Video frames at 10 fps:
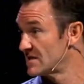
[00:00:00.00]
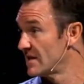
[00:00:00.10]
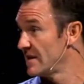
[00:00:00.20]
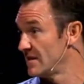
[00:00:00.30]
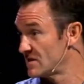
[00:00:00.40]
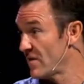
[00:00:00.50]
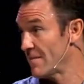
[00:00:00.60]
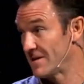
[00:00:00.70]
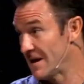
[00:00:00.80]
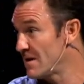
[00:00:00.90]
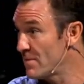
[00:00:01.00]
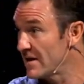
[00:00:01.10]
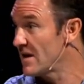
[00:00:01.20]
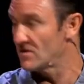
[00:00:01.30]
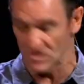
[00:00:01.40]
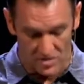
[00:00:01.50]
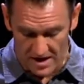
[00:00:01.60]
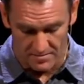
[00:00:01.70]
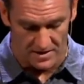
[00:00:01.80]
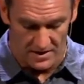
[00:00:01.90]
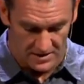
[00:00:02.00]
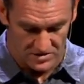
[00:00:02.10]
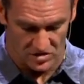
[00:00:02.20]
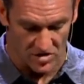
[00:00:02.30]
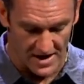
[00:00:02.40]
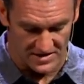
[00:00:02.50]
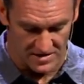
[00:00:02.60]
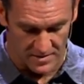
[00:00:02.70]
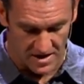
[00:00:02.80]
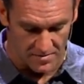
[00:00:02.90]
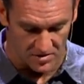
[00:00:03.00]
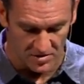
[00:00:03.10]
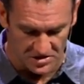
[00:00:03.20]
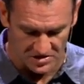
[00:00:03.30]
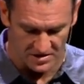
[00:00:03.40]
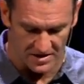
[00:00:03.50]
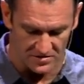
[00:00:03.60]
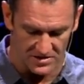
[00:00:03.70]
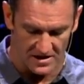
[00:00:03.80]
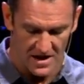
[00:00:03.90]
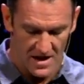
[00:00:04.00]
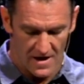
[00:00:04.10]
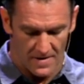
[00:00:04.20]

it's Lydia and his family, and anybody else who came to Christ and became a Christian in their city